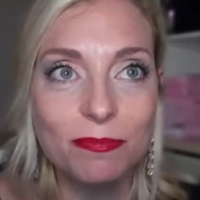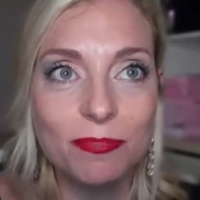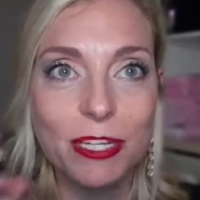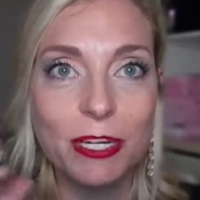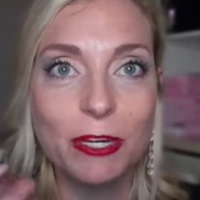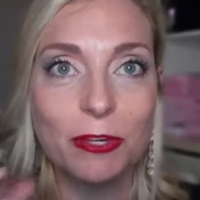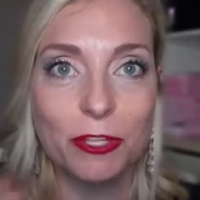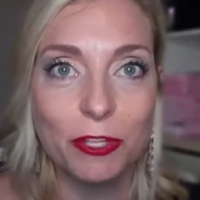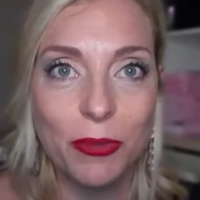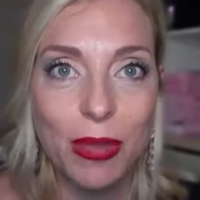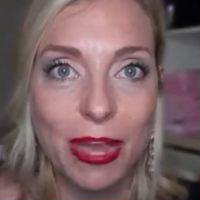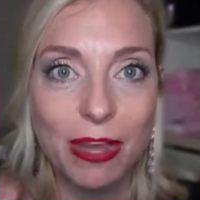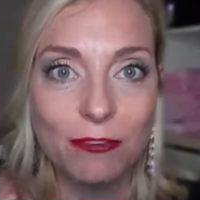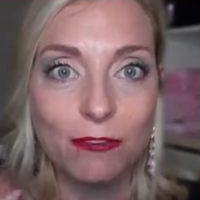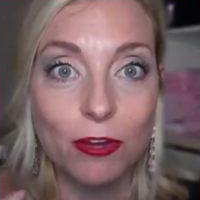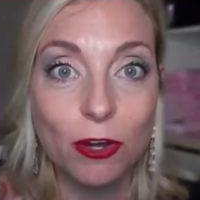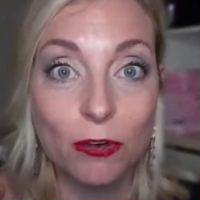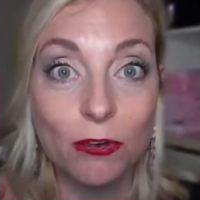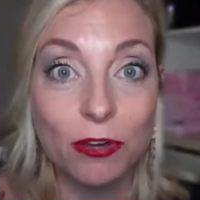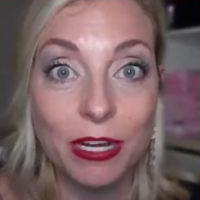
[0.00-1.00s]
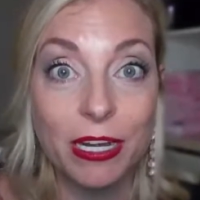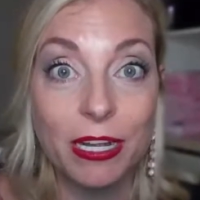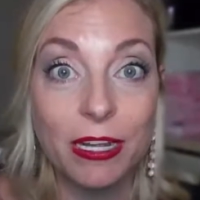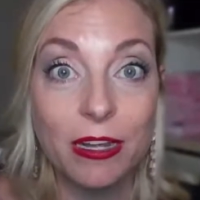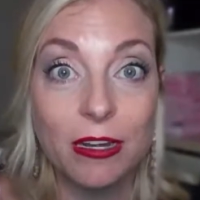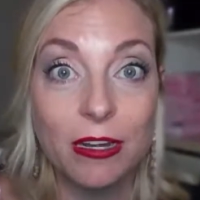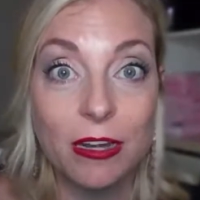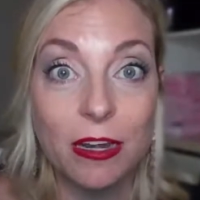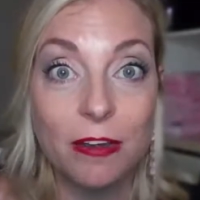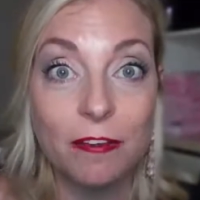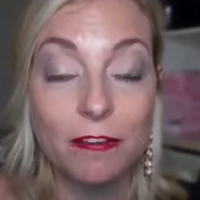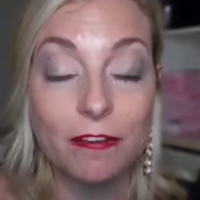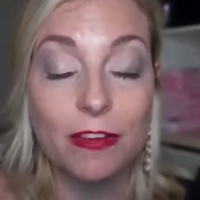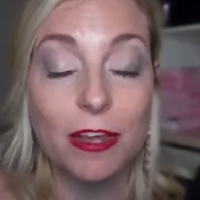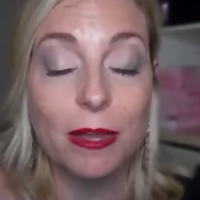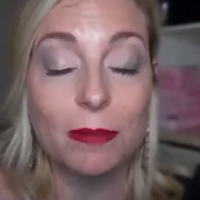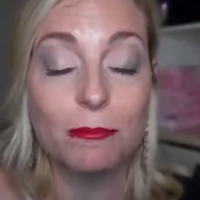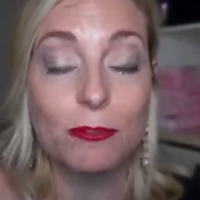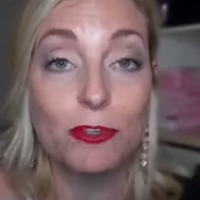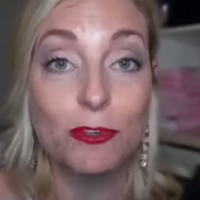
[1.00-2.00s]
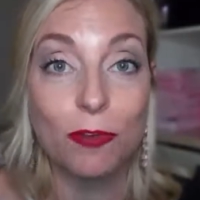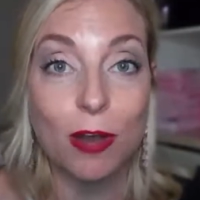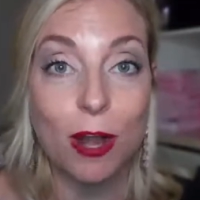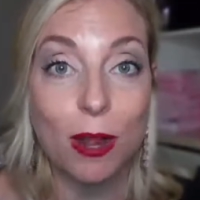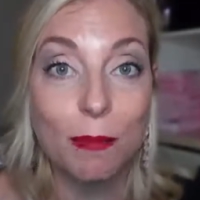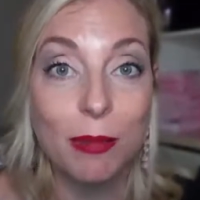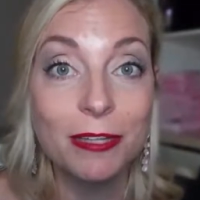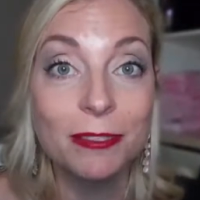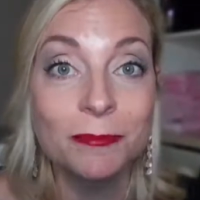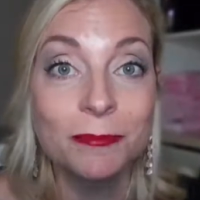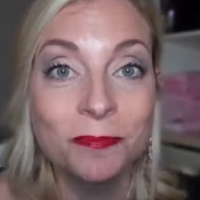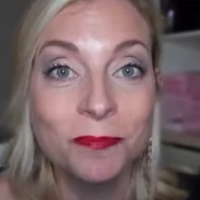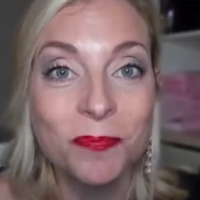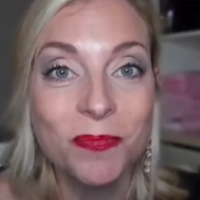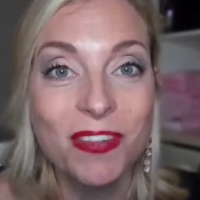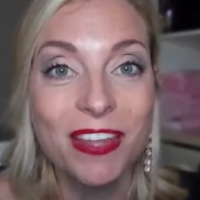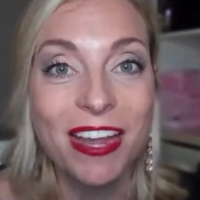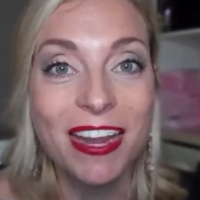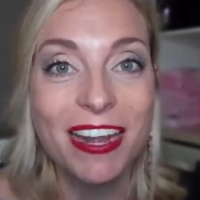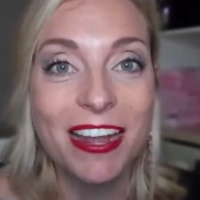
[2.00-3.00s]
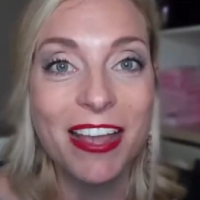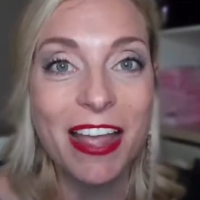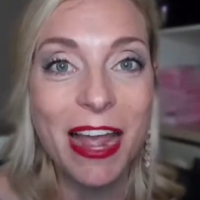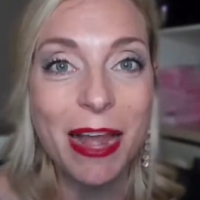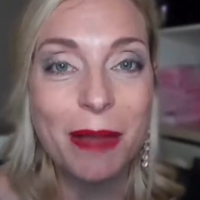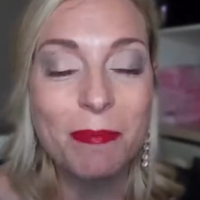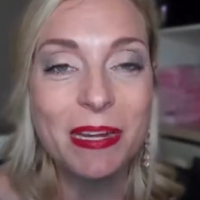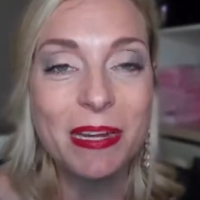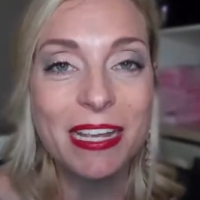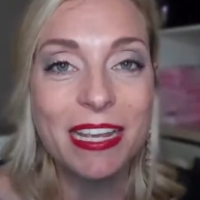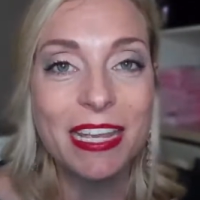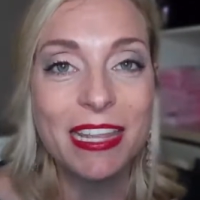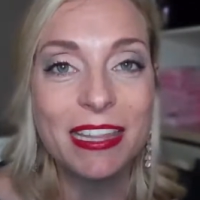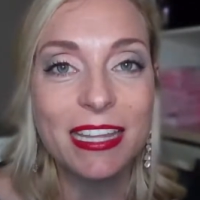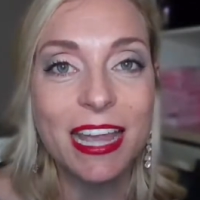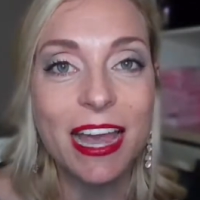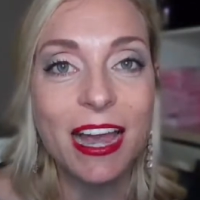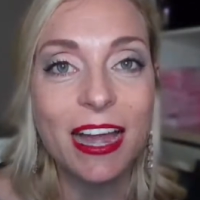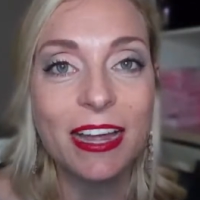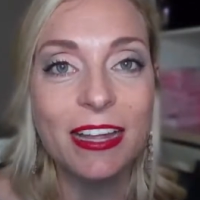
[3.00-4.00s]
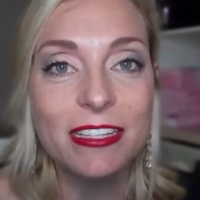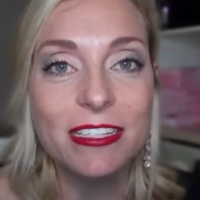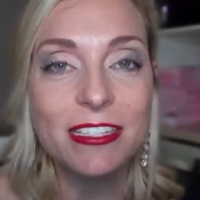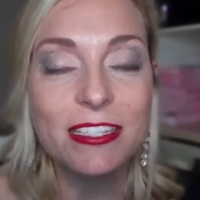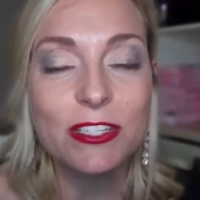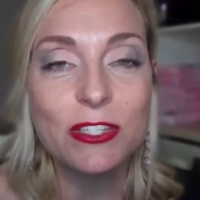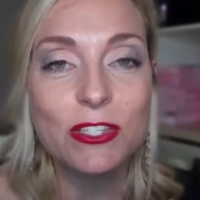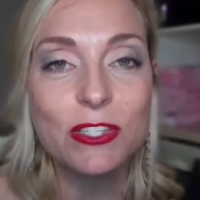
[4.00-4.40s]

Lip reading: you know, you have already enough drama kind of happening in the eyes.